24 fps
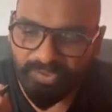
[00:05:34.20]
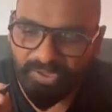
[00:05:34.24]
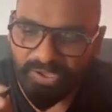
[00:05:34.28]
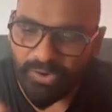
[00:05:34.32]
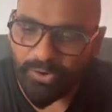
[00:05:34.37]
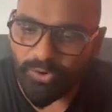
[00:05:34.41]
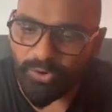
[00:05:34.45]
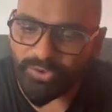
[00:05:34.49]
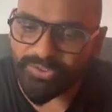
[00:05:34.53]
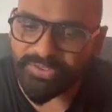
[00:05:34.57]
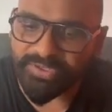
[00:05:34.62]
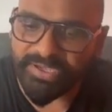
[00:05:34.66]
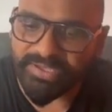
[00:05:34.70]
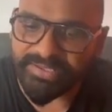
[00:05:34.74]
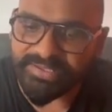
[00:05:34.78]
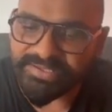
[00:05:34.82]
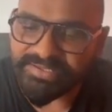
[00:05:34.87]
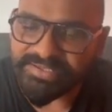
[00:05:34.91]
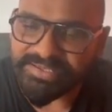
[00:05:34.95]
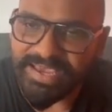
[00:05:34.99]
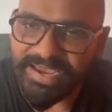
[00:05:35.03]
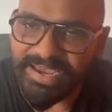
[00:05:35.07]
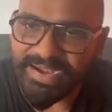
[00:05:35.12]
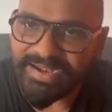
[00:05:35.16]
On the other
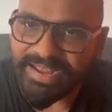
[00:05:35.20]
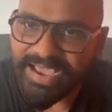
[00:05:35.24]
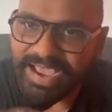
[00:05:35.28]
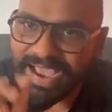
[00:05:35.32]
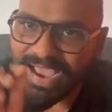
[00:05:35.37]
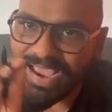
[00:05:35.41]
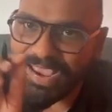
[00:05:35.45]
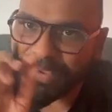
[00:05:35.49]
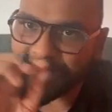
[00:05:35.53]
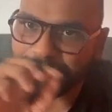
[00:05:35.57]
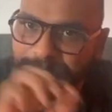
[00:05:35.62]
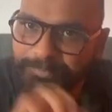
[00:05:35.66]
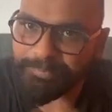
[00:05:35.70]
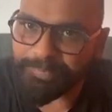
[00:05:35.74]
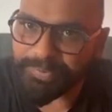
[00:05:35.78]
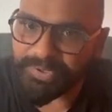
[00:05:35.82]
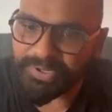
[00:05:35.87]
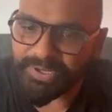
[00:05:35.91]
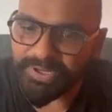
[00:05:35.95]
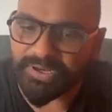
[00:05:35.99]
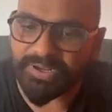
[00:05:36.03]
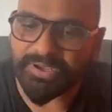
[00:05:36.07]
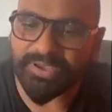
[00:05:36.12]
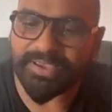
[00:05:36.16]
side,
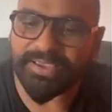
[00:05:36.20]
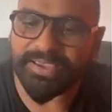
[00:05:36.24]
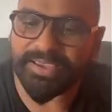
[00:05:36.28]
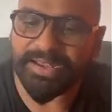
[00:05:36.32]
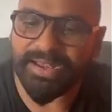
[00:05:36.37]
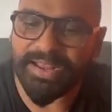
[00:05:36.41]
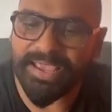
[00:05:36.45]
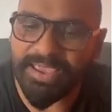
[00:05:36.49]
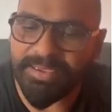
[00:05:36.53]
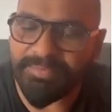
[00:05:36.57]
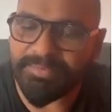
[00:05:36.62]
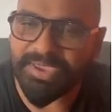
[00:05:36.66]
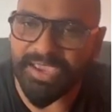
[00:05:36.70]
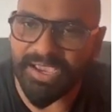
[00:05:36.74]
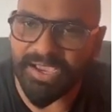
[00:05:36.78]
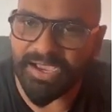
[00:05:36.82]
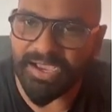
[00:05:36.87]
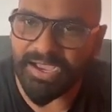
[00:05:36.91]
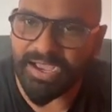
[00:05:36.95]
hyperkalemia